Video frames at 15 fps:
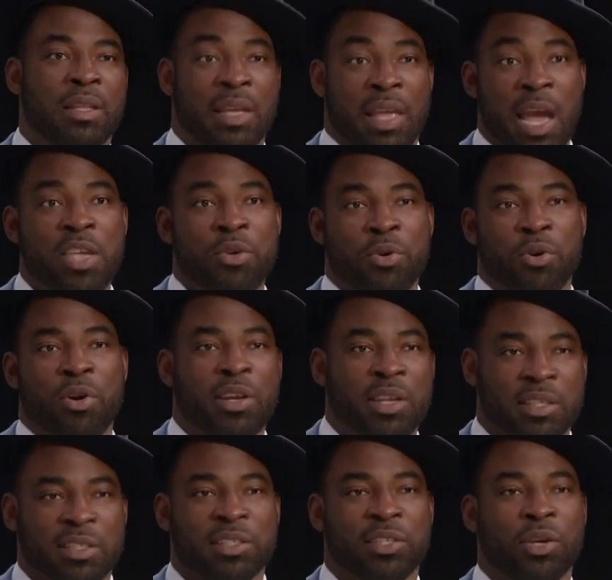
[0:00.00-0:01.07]
The guy you're going
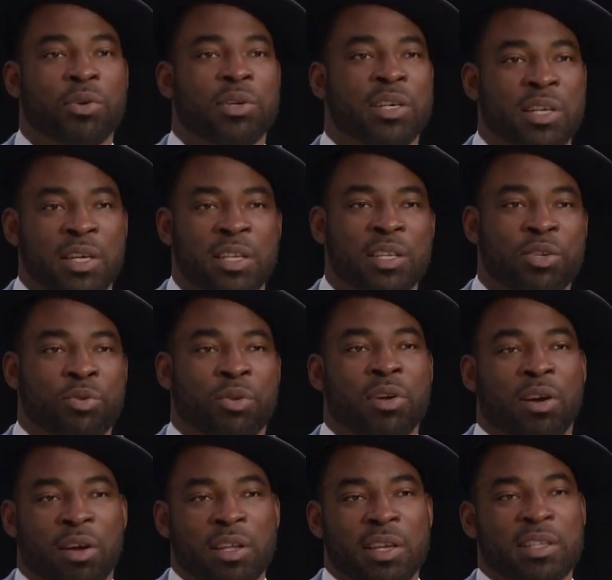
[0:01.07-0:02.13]
against is so good, you
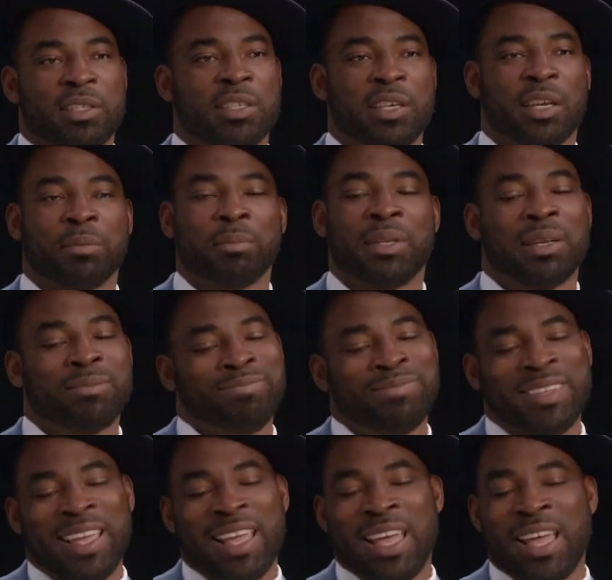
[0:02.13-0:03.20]
call in sick and be like,
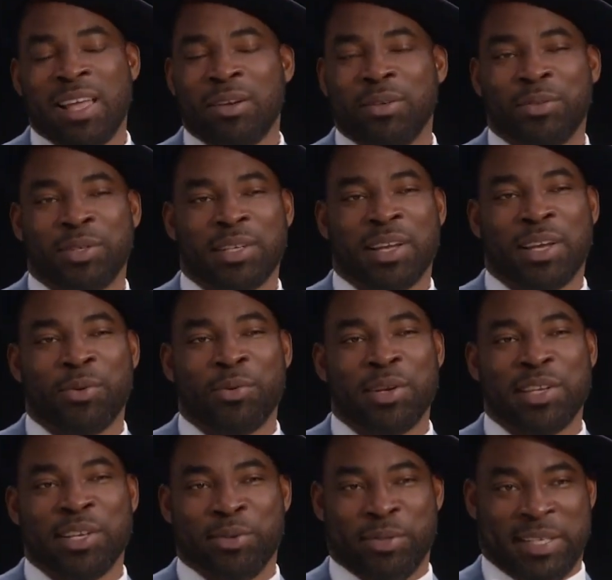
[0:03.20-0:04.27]
I don't want
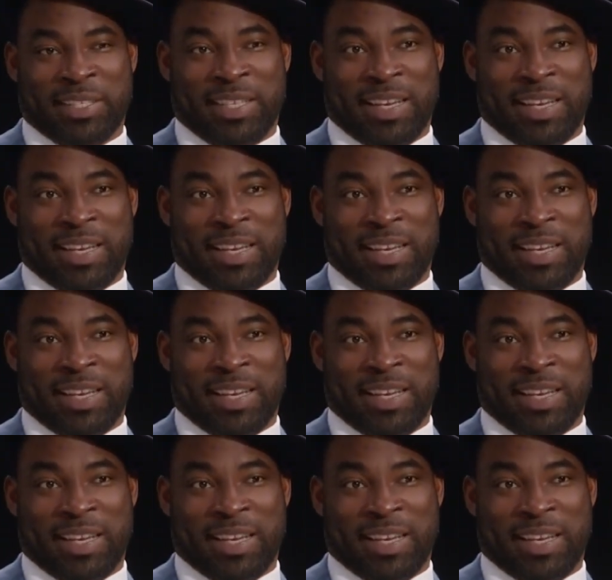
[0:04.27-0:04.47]
to deal with this